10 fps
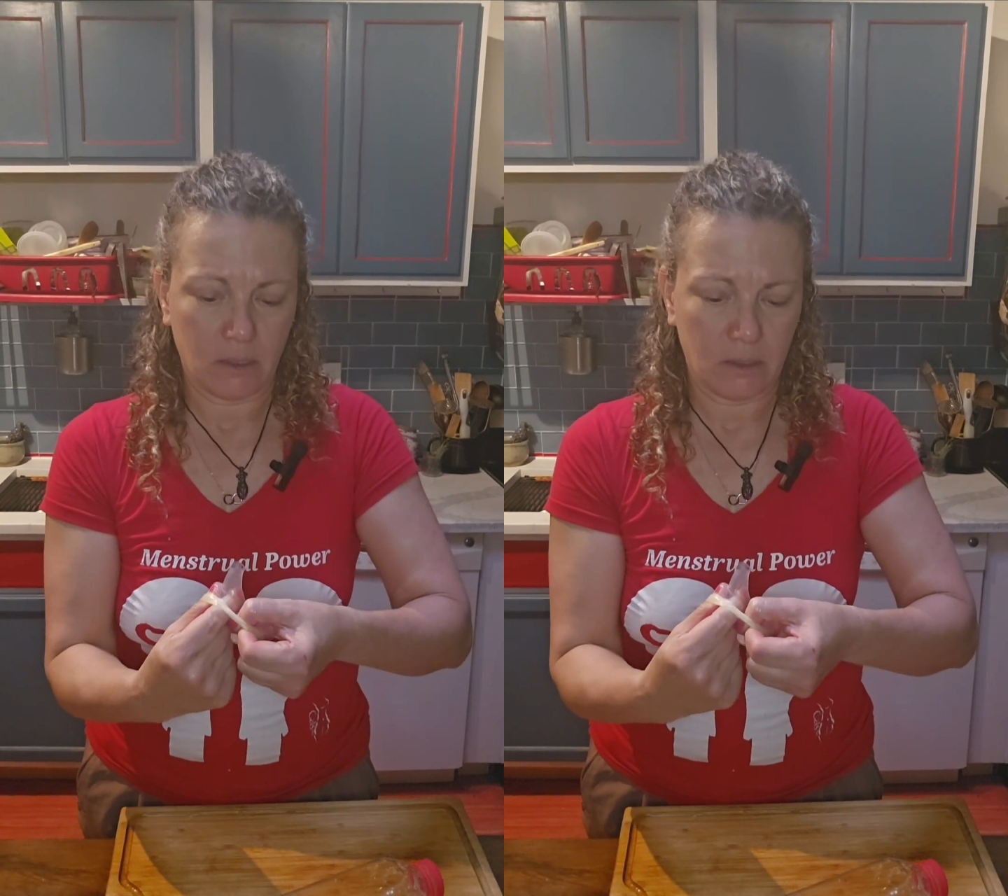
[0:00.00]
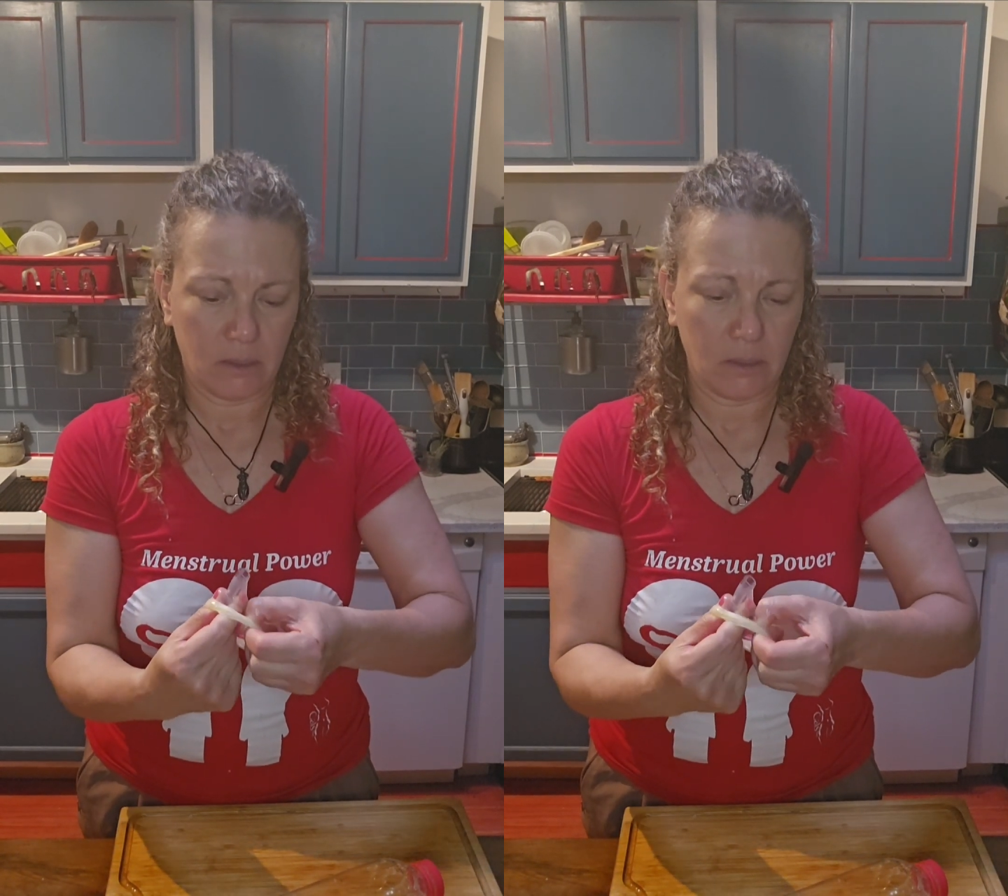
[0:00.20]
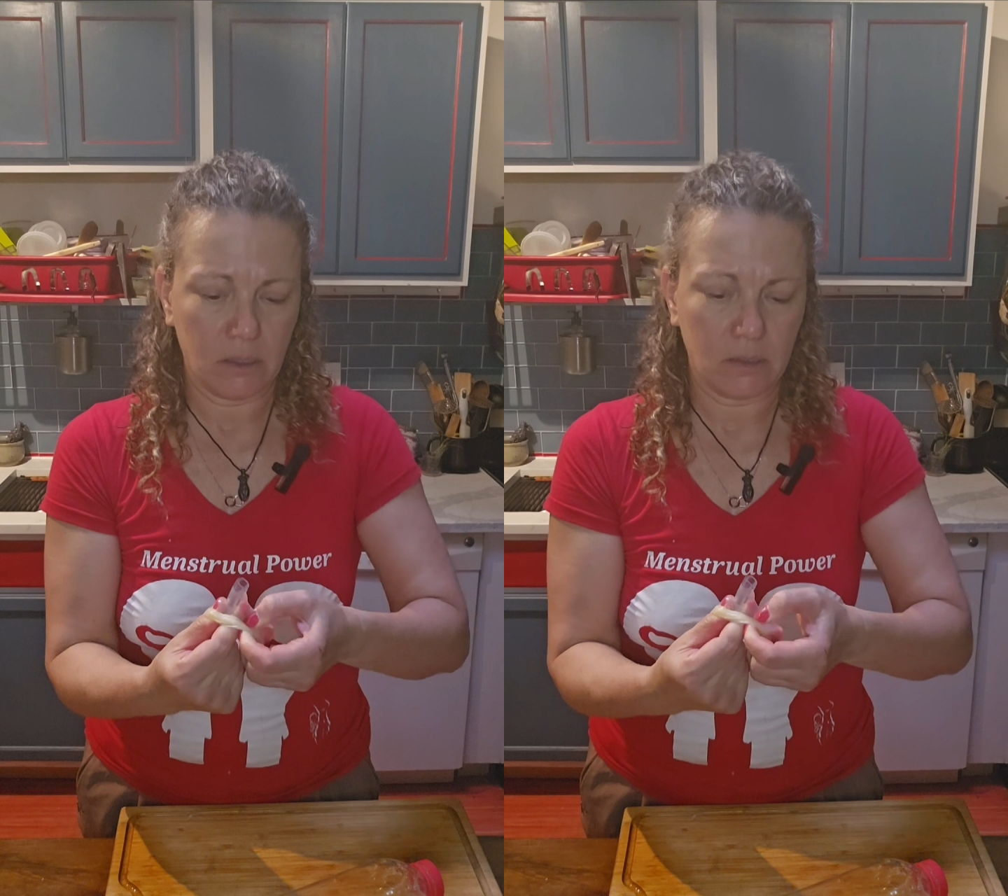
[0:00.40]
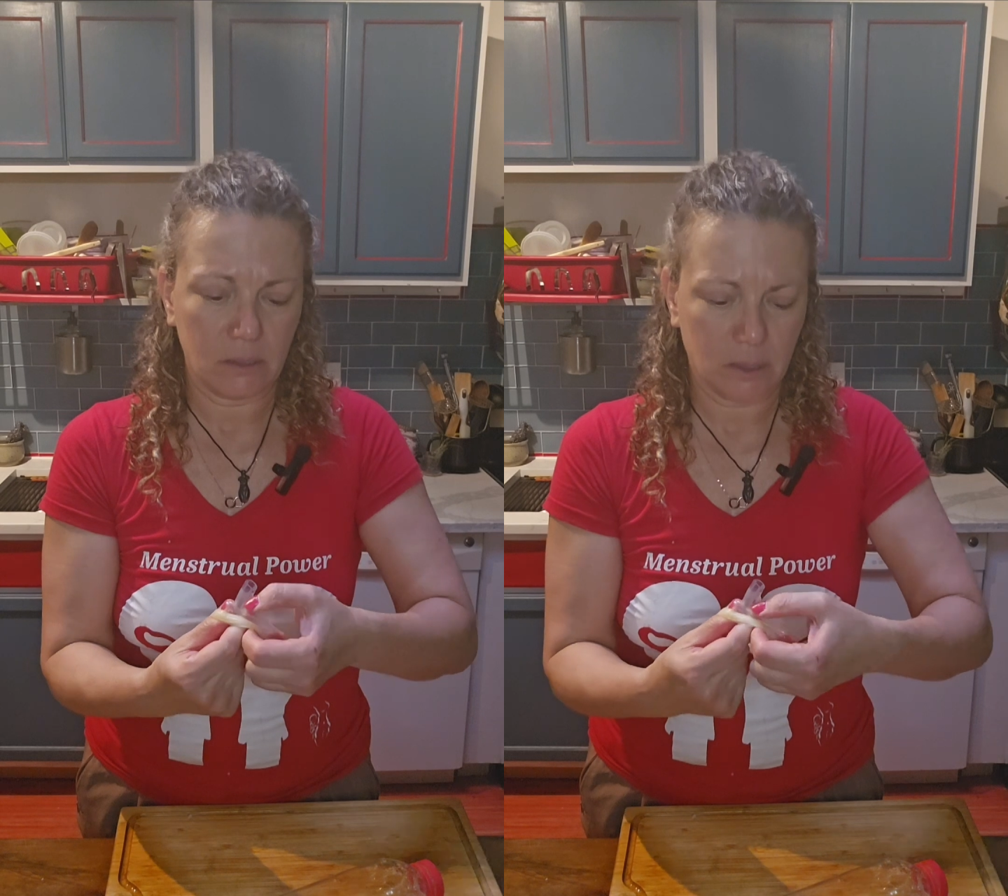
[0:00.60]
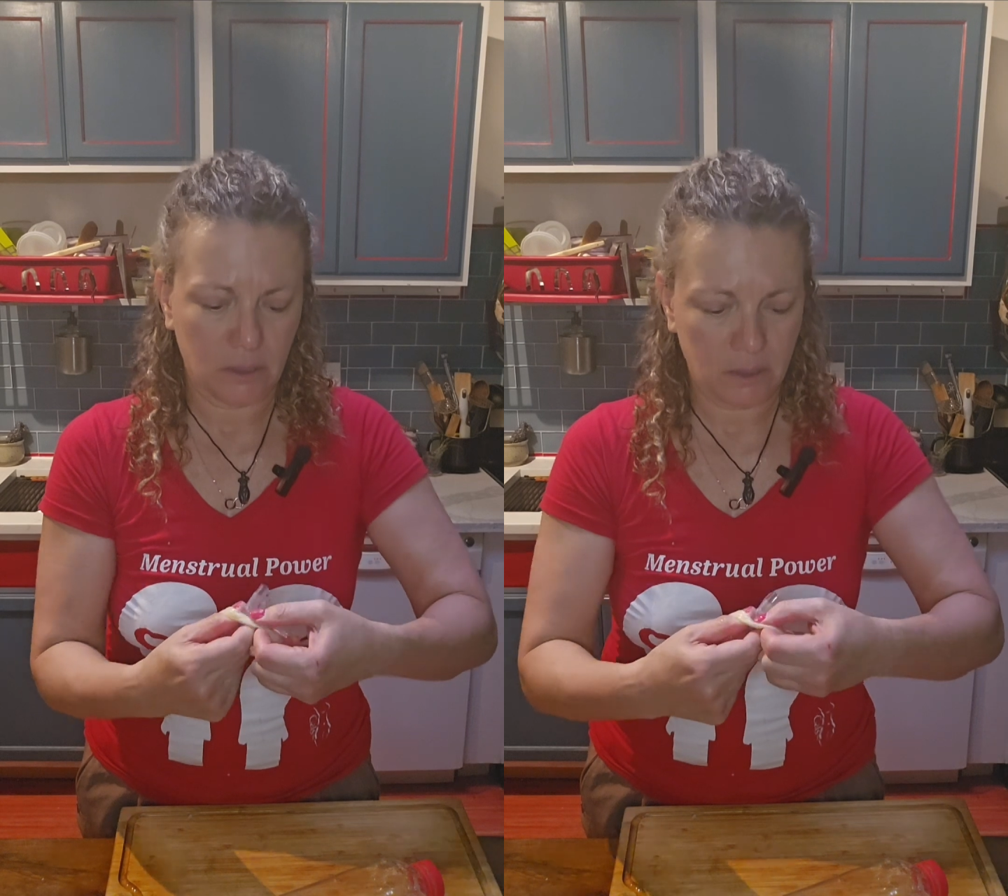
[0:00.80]

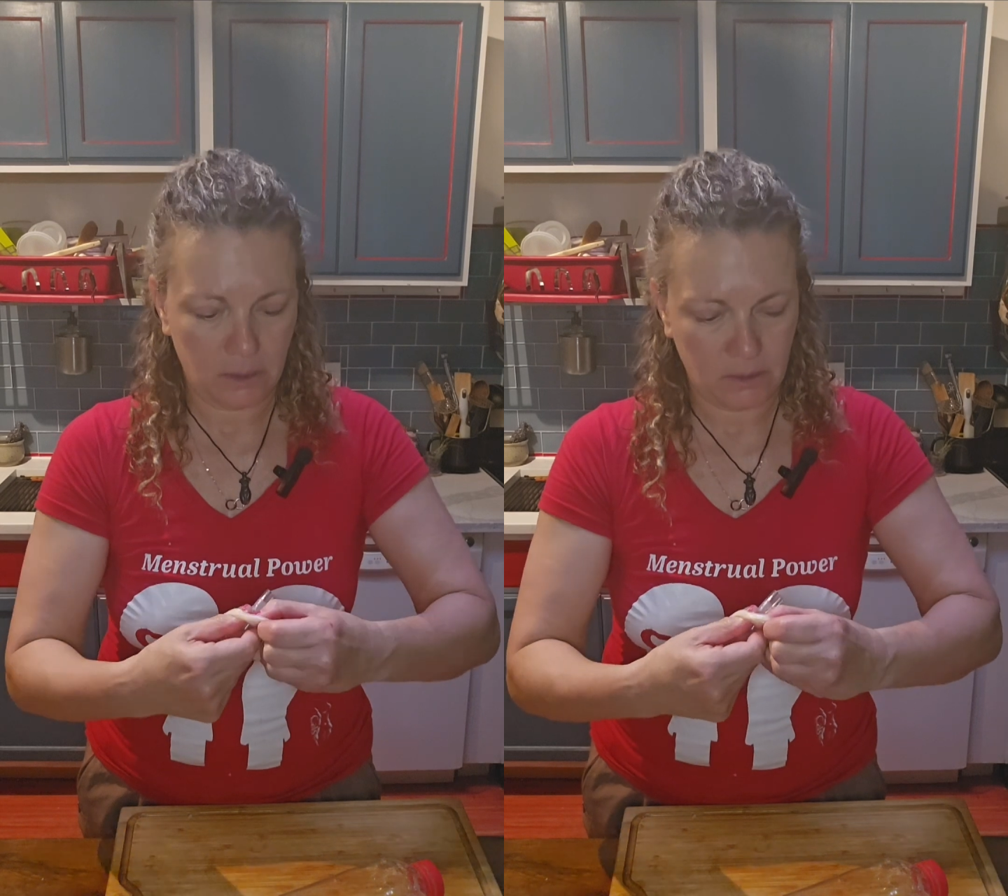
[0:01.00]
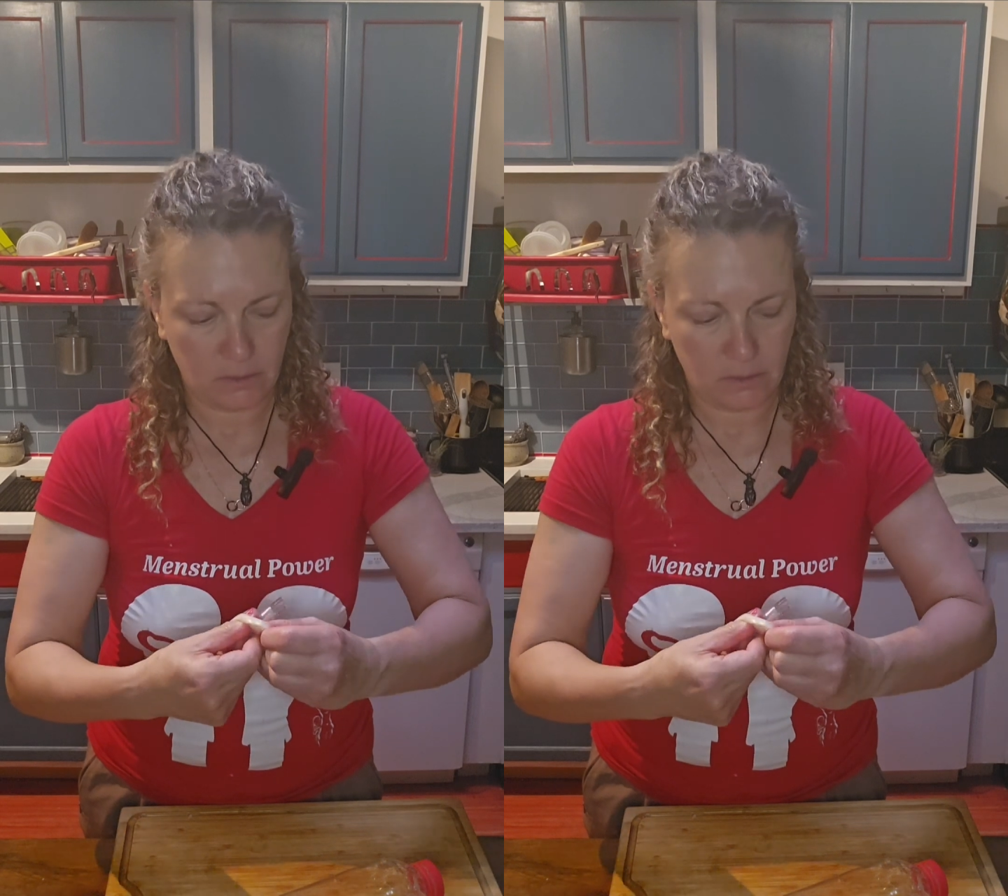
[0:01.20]
this.